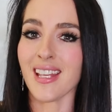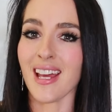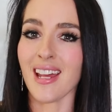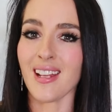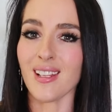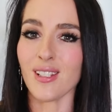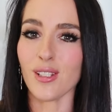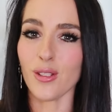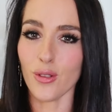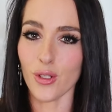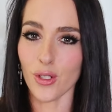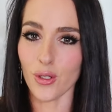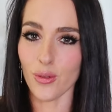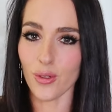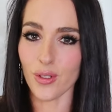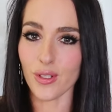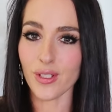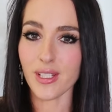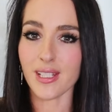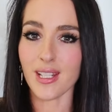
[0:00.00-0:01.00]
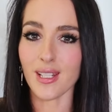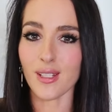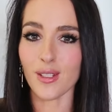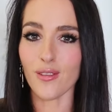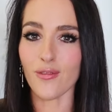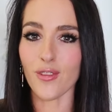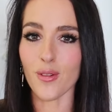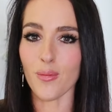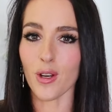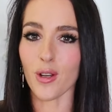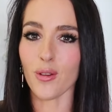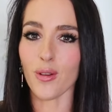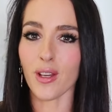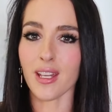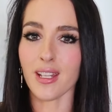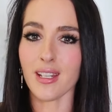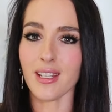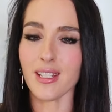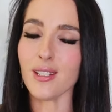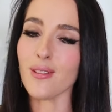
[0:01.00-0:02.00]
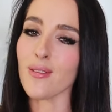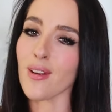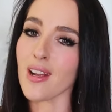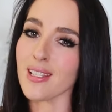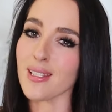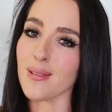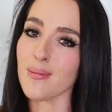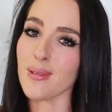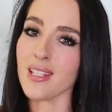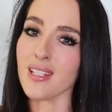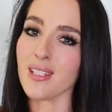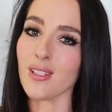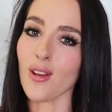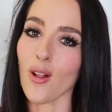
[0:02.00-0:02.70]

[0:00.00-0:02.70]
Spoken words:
and as usual, stay tuned for more quick and easy recipes,